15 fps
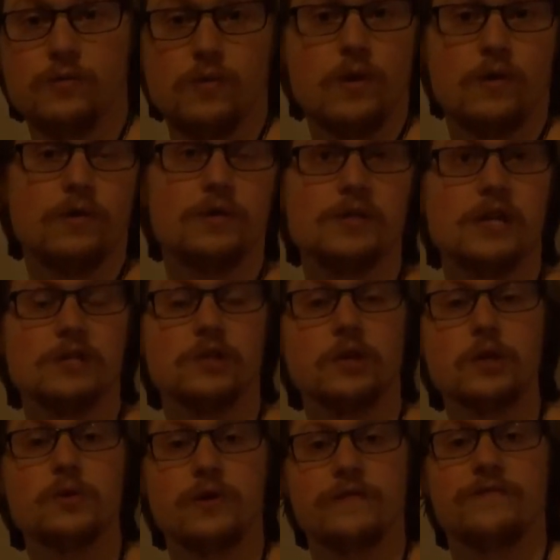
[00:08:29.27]
Essentially,
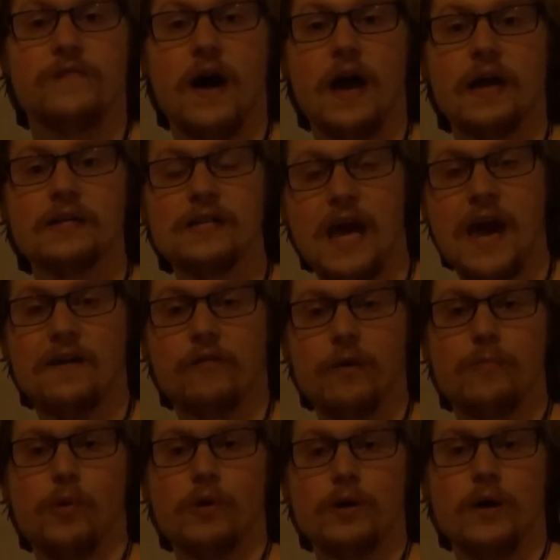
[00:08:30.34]
you can find every
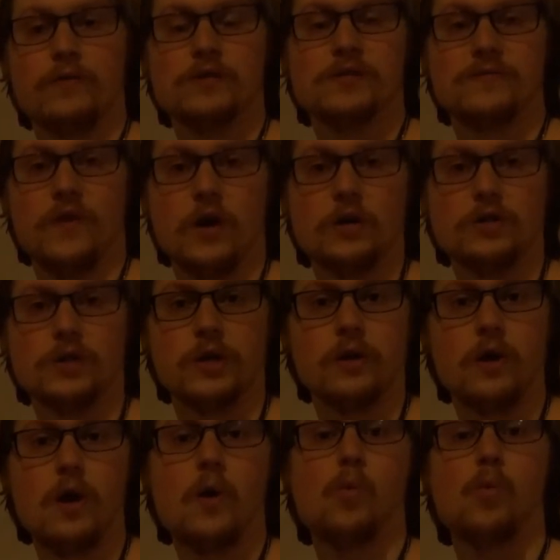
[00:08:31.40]
point on this function
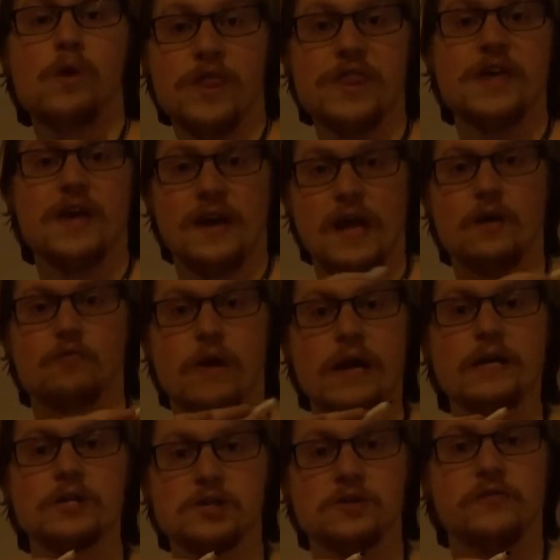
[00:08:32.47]
within a
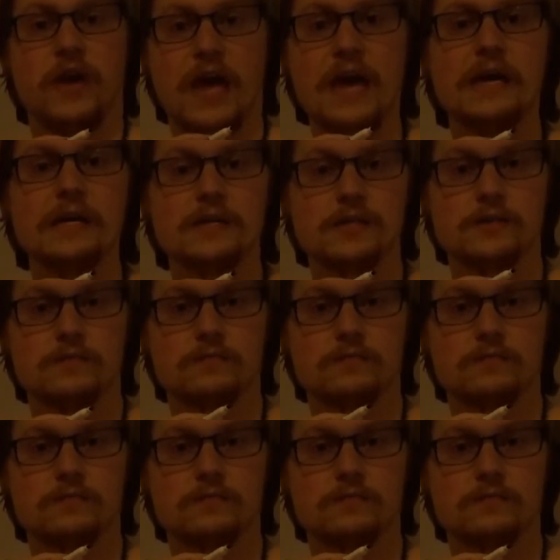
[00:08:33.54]
range of 8.